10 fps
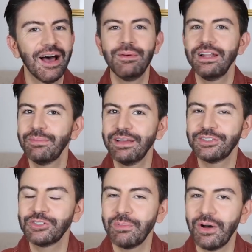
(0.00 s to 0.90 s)
I'm a little bit of a
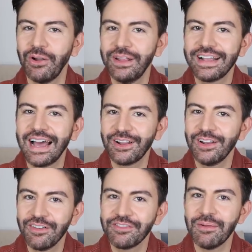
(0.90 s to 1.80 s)
shopaholic and I
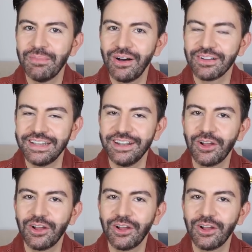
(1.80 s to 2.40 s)
love a bargain.